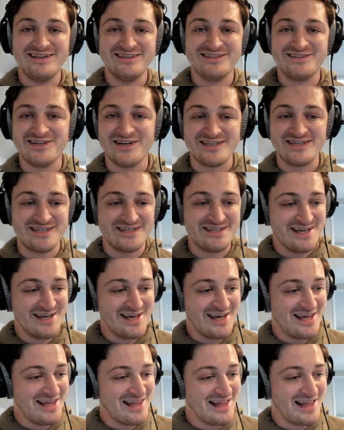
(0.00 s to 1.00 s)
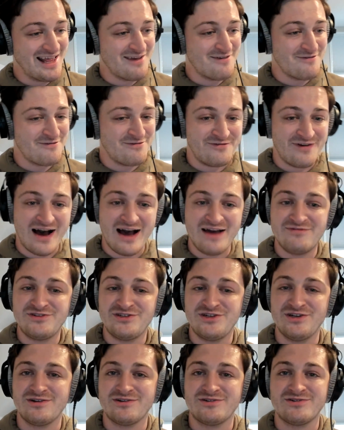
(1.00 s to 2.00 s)
Just 5
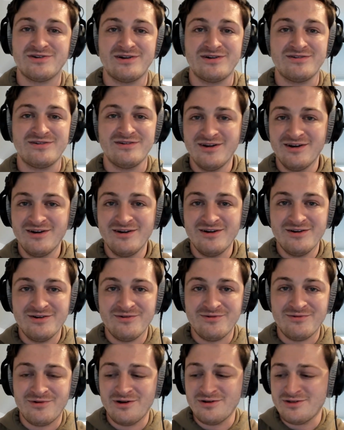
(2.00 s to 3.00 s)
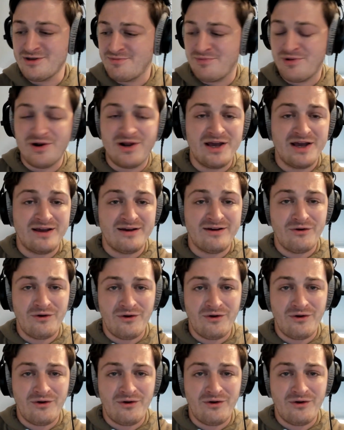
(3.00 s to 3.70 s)
children, Rosa putting